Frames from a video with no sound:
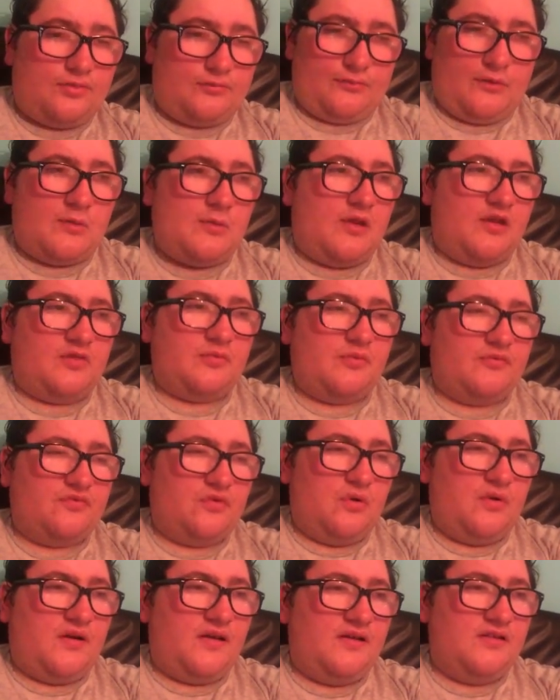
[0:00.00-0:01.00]
3 weeks
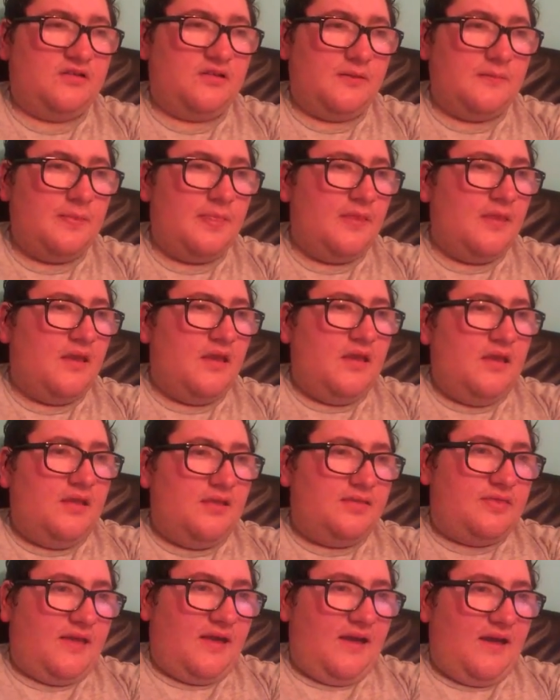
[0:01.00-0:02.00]
beforehand,
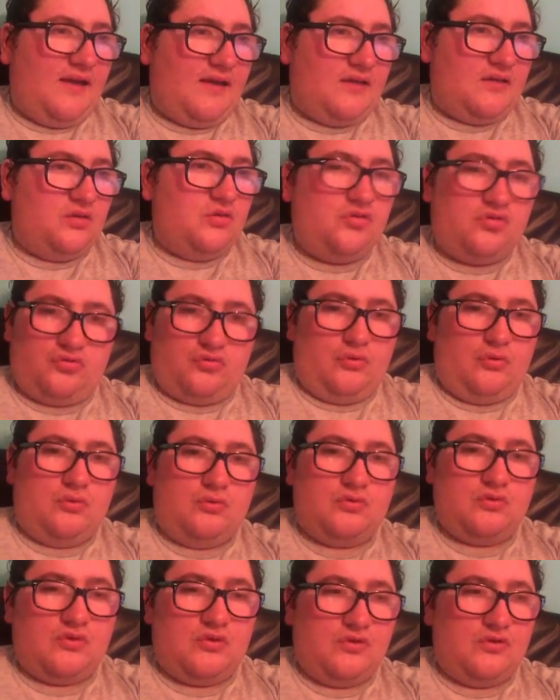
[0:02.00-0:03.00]
that you're
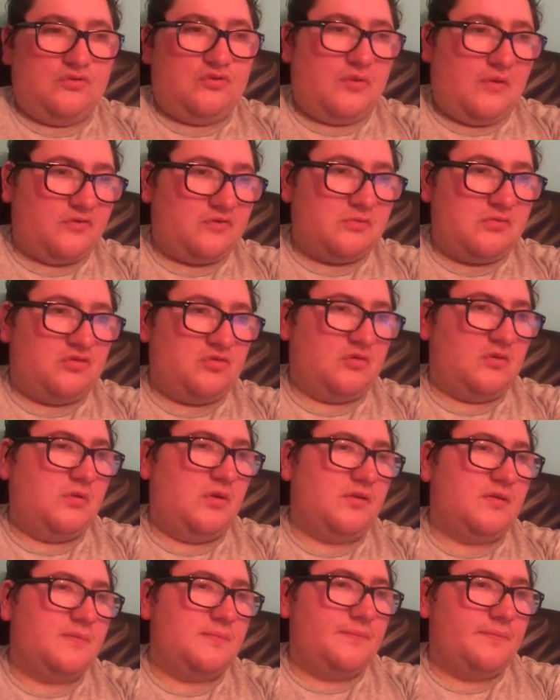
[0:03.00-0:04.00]
screwed because you have to be
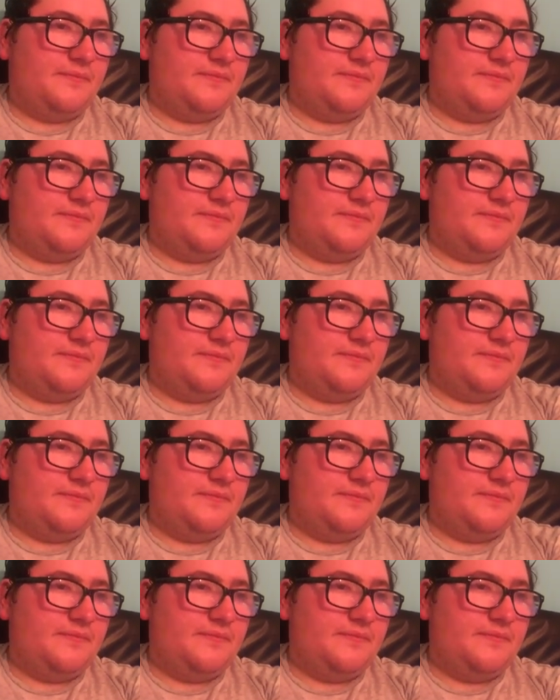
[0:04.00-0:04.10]
21.